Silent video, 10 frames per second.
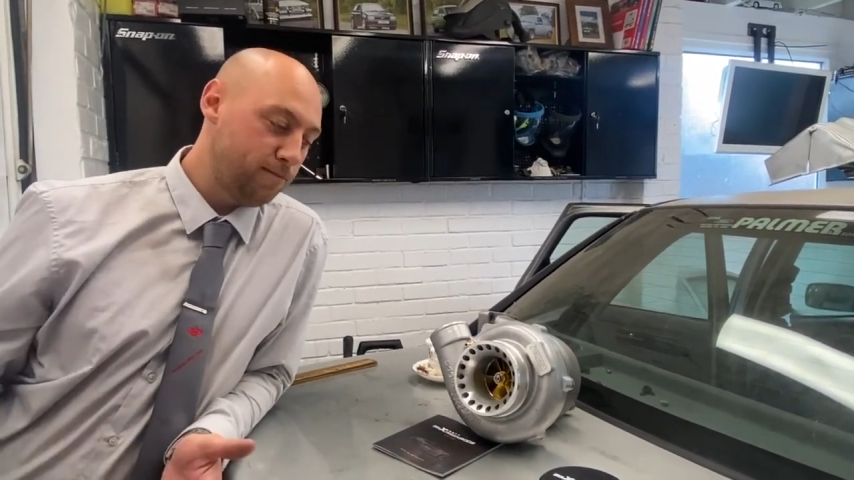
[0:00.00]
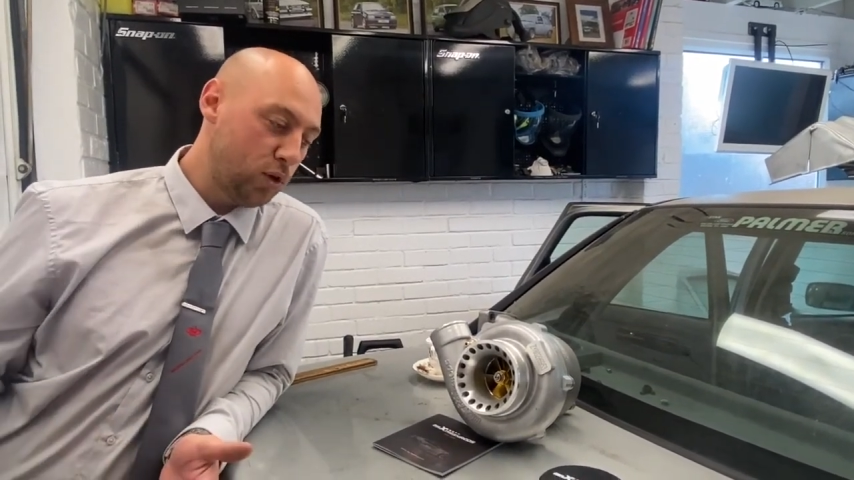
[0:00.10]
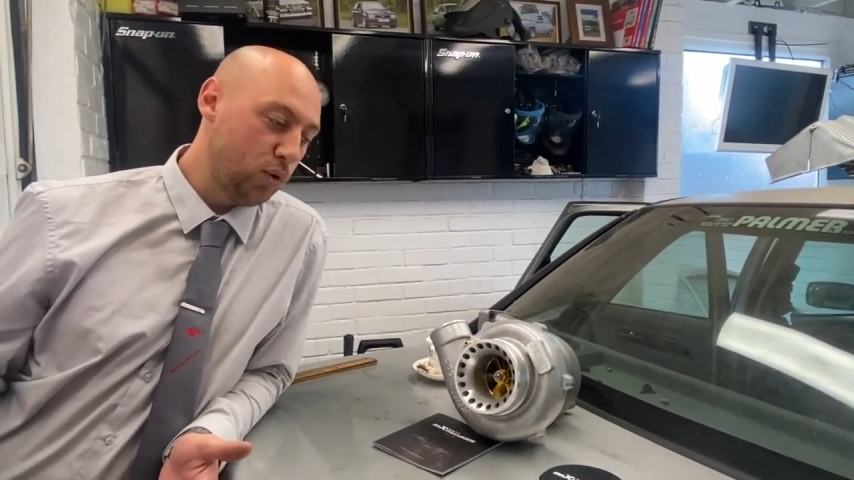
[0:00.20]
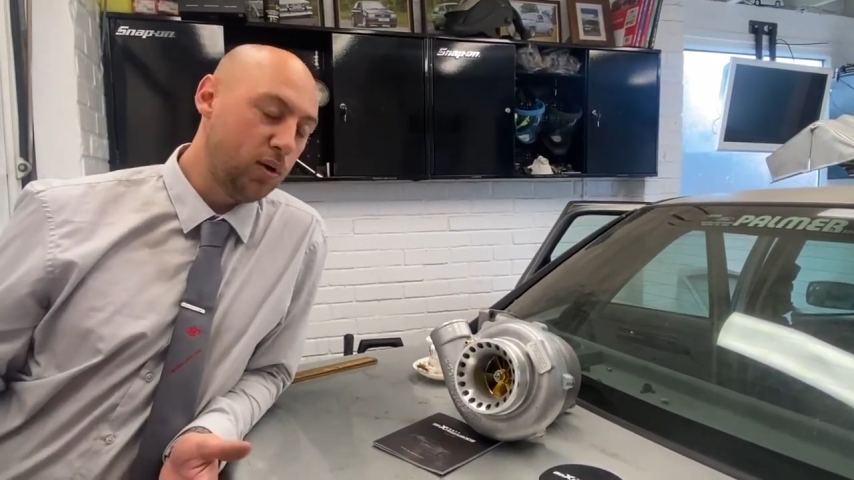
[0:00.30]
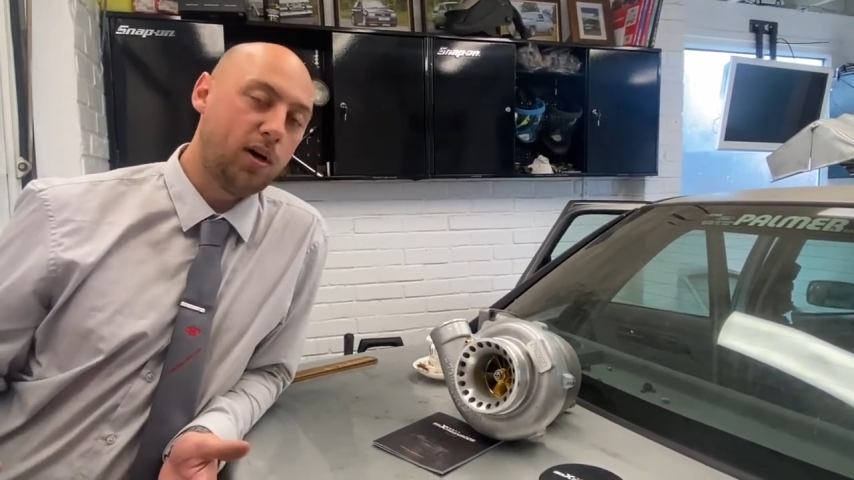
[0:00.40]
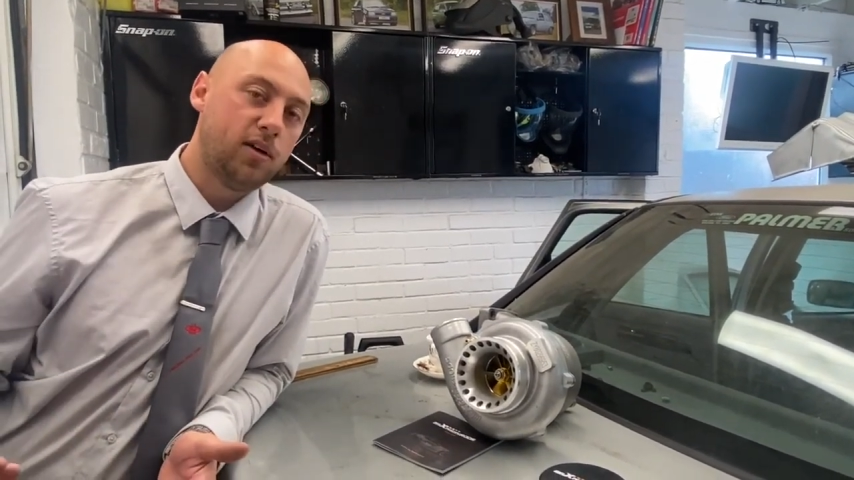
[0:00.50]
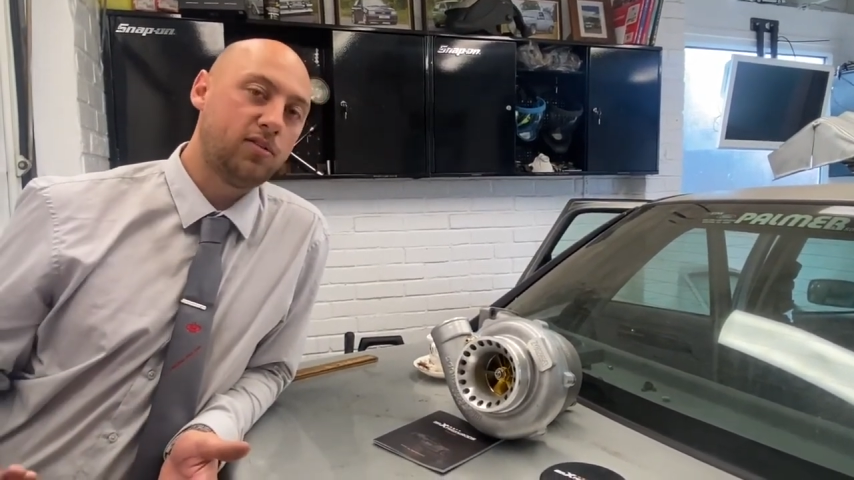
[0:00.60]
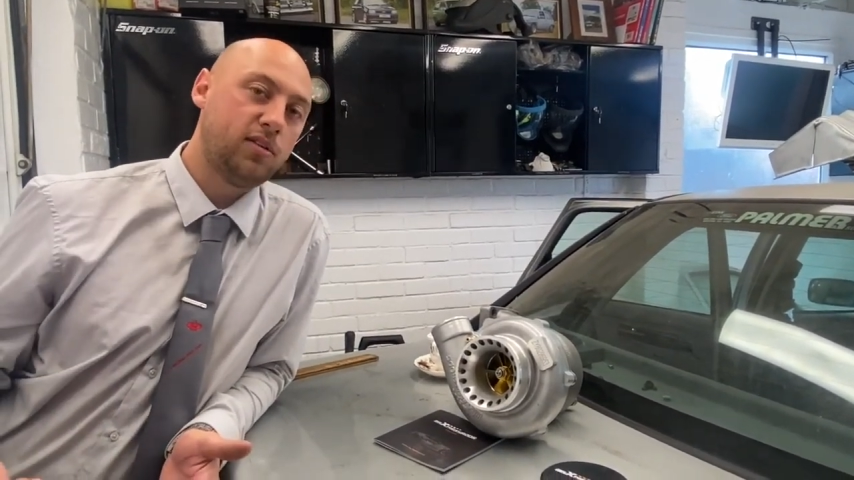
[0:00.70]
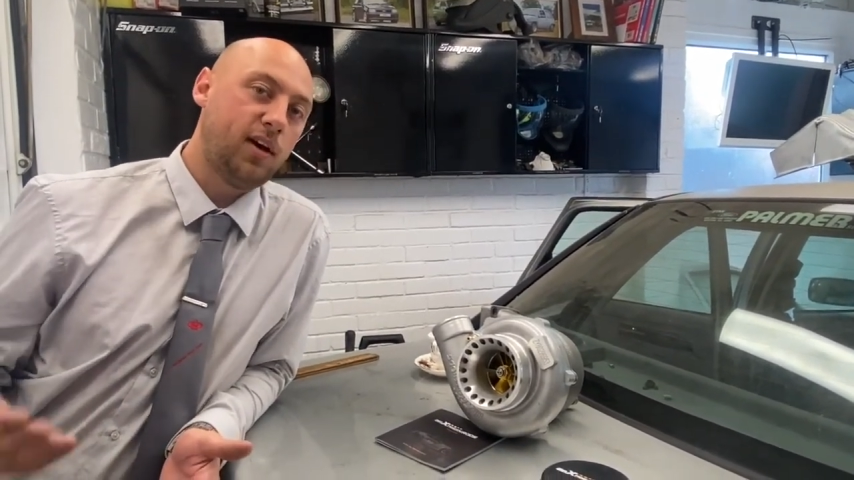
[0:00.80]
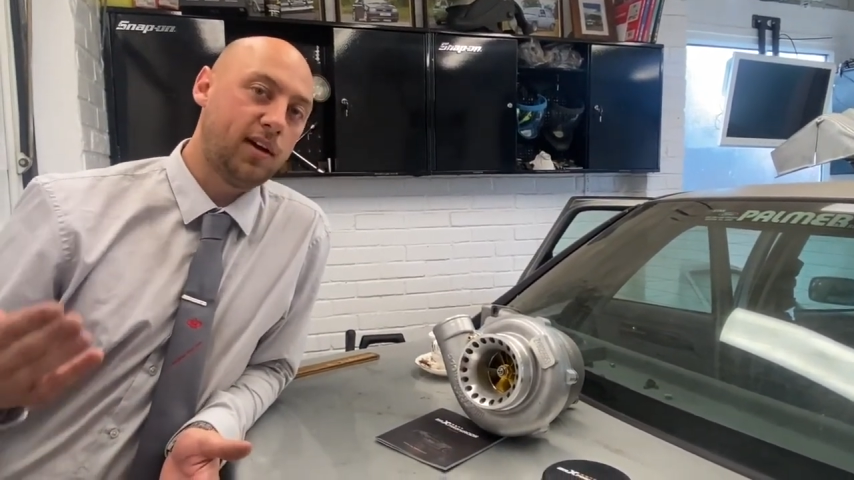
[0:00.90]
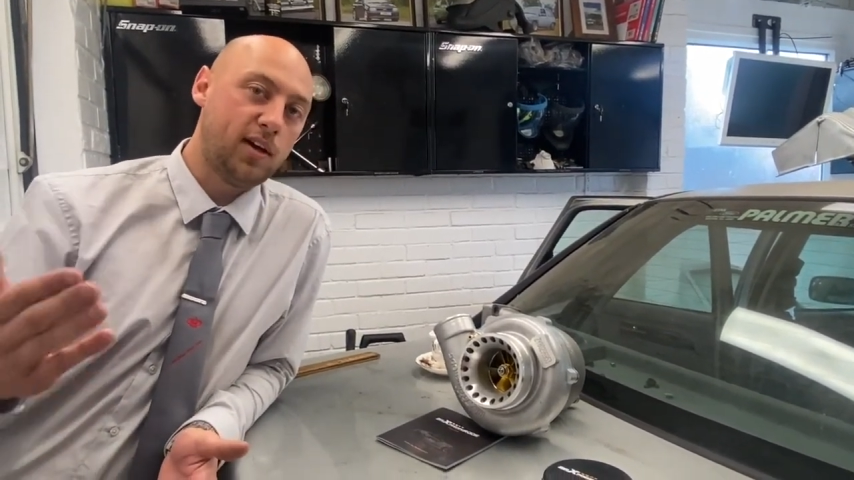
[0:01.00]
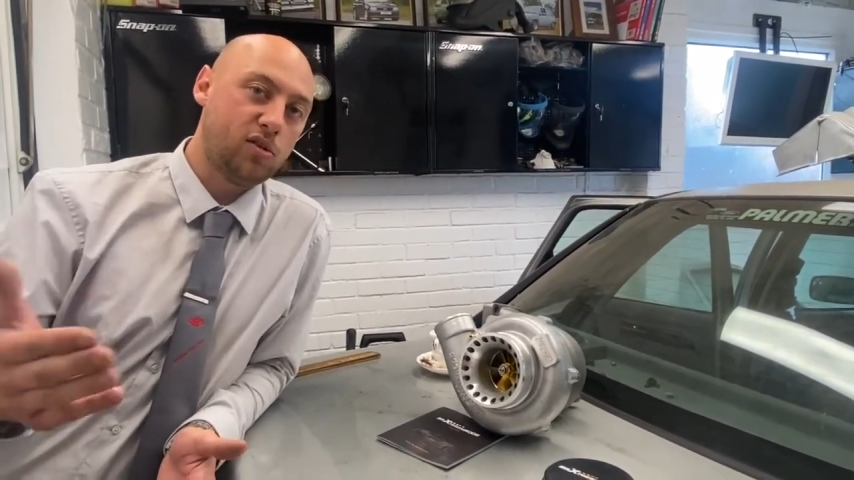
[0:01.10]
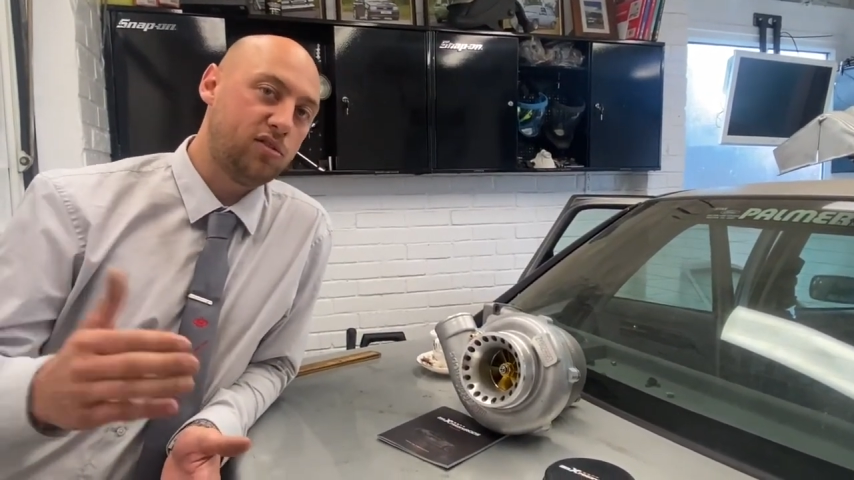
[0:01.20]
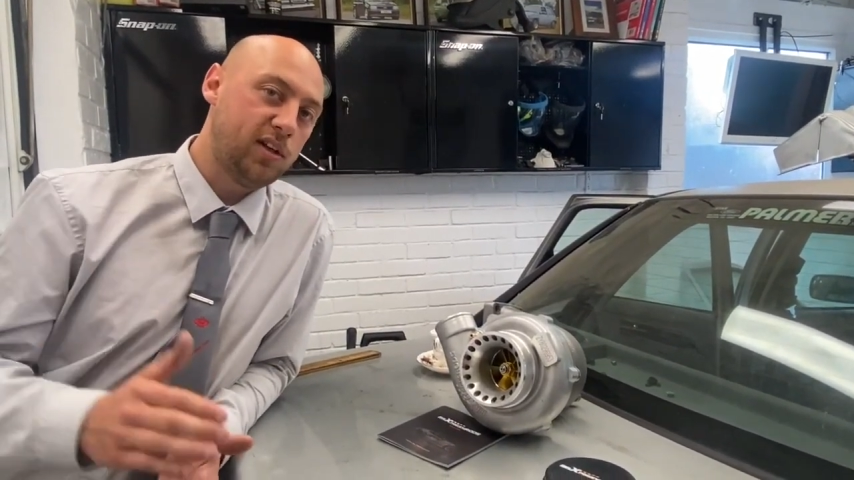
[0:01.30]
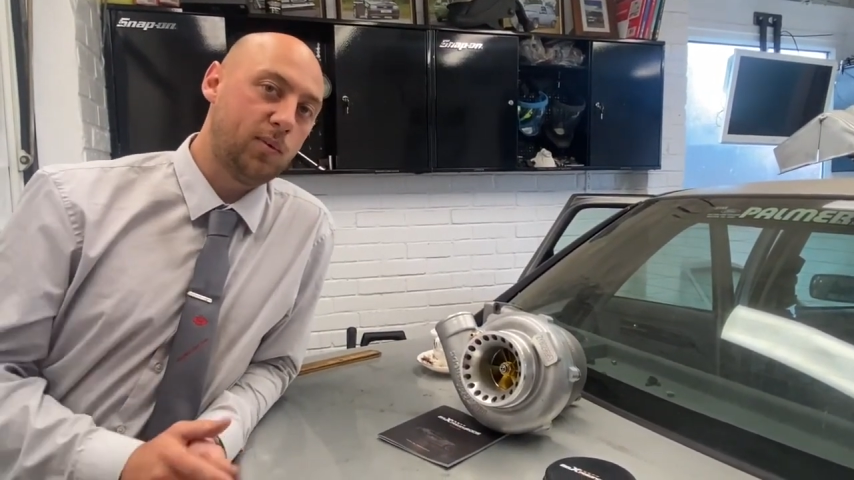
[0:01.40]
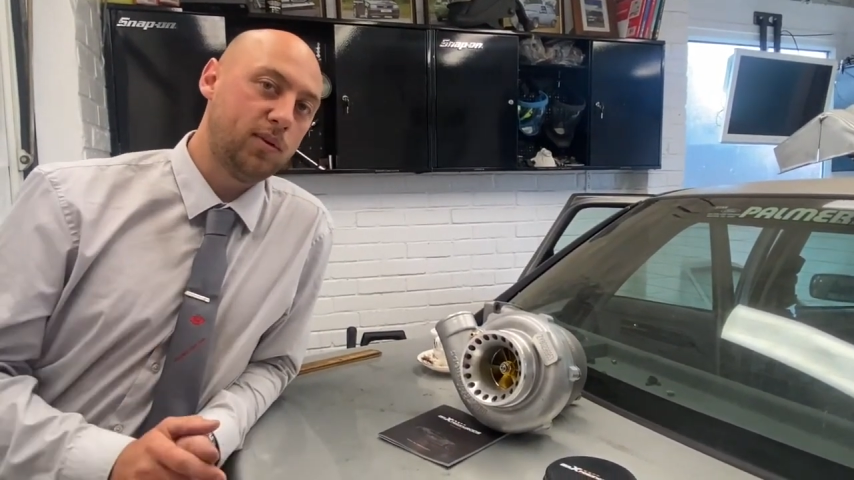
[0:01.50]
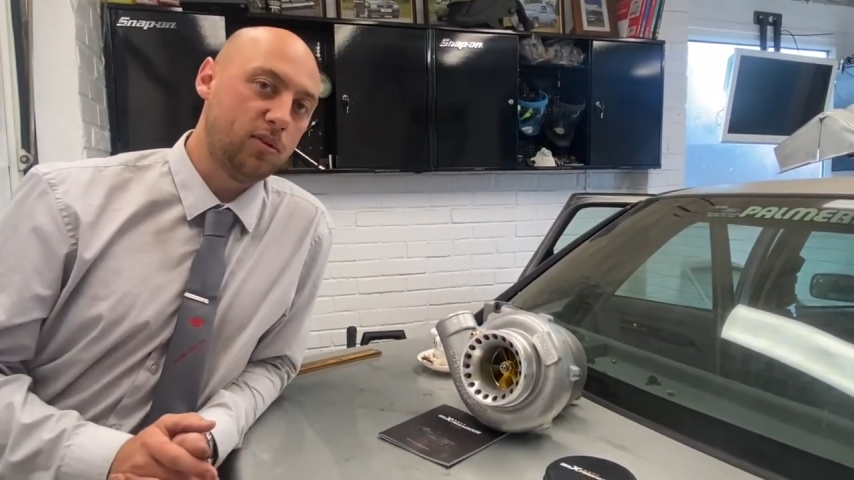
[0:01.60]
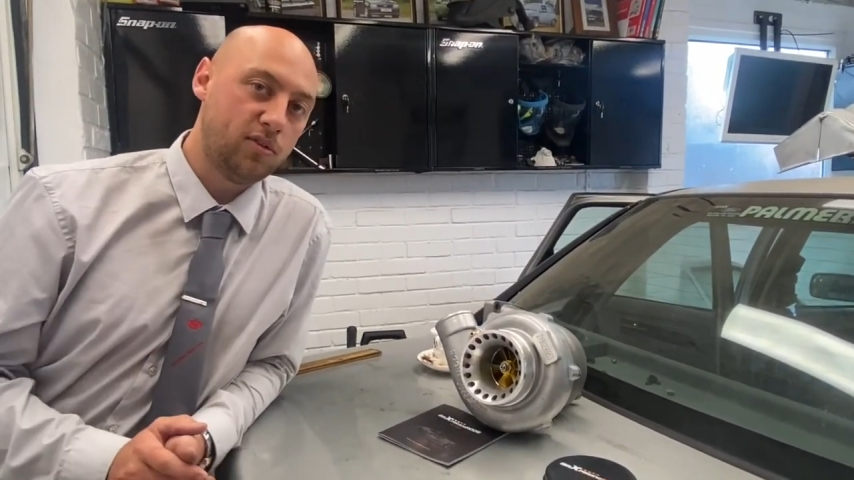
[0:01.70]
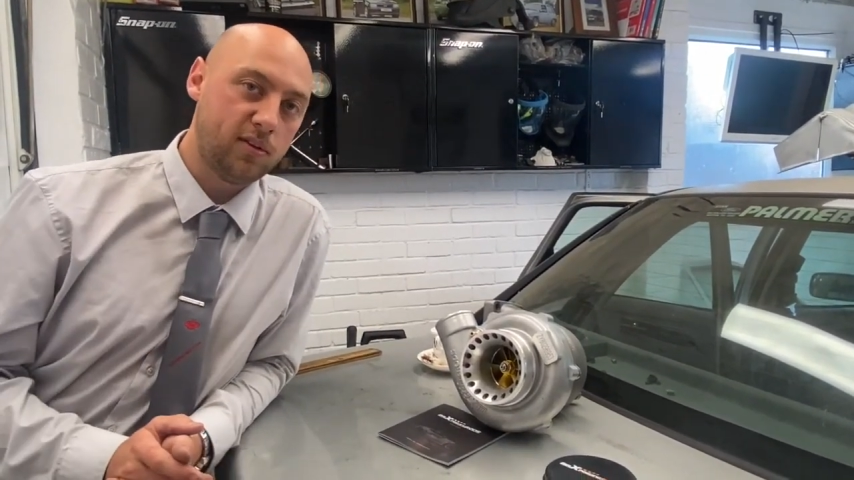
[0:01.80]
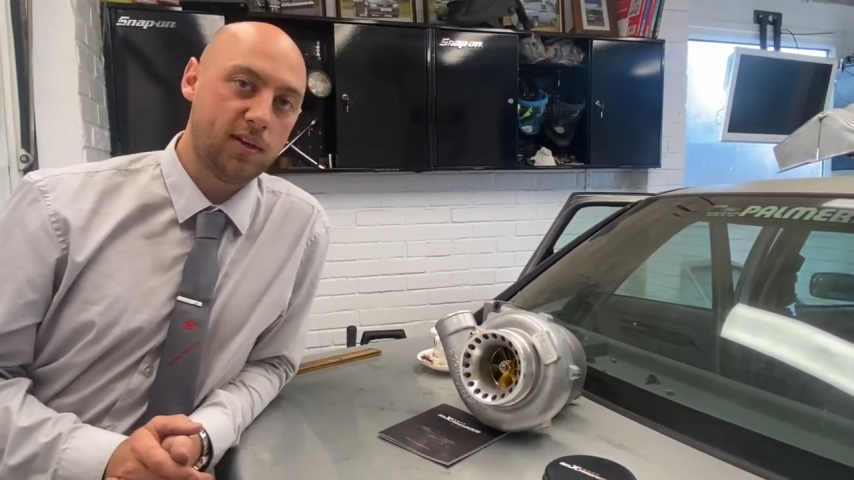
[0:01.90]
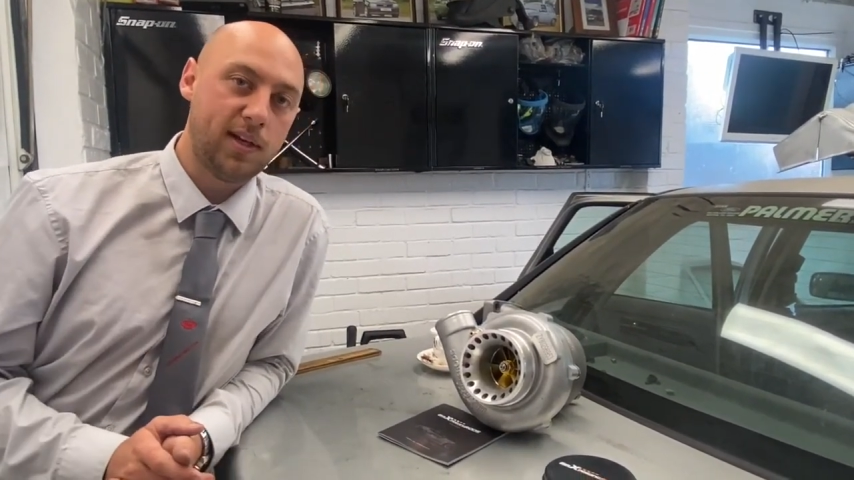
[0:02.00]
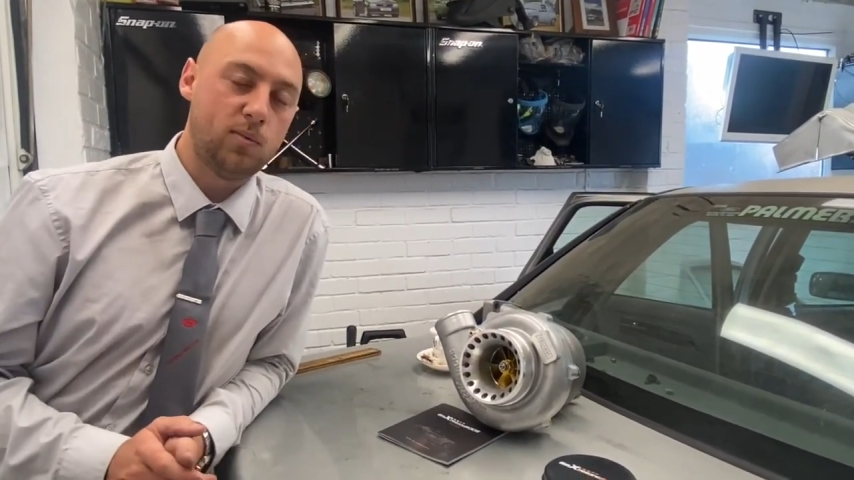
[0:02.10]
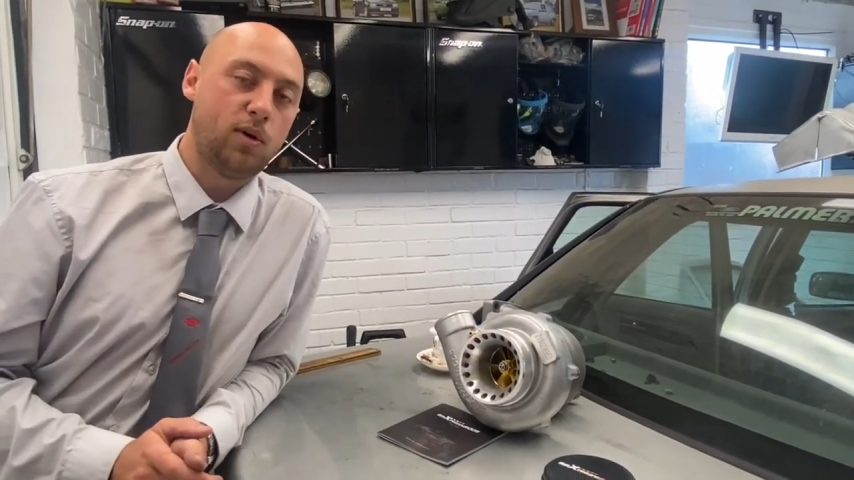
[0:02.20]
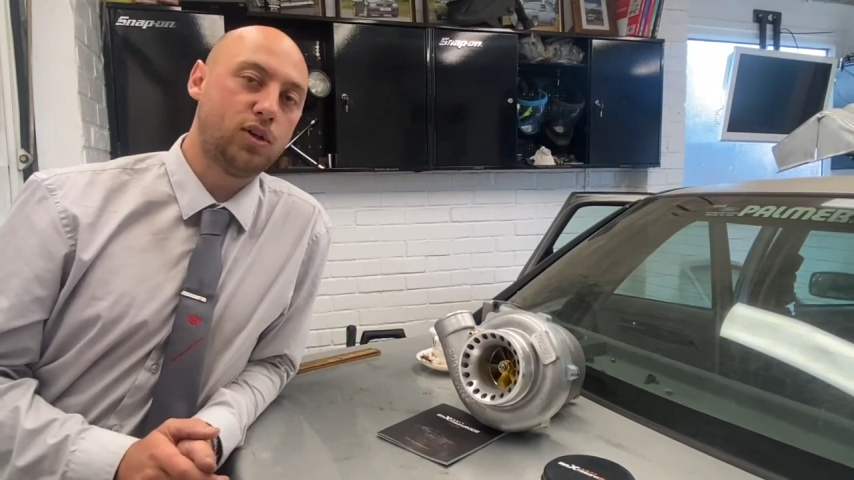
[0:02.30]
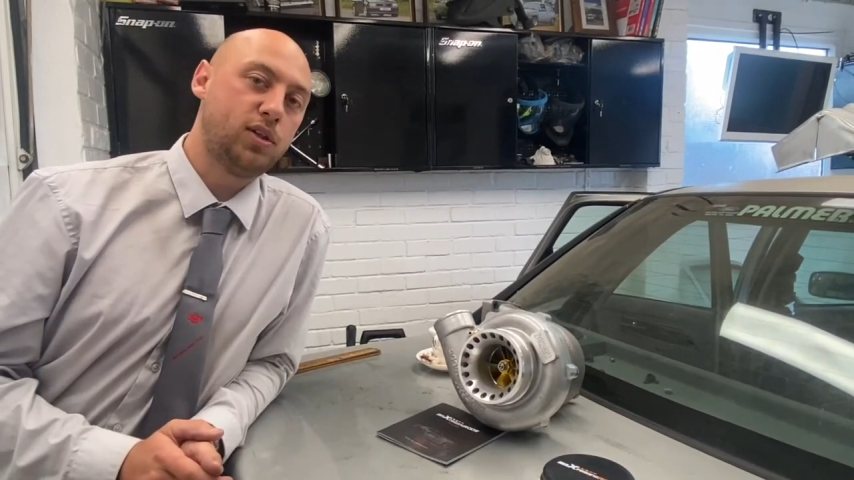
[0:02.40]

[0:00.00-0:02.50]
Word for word: Who knows? You're going to just stick with us and keep watching.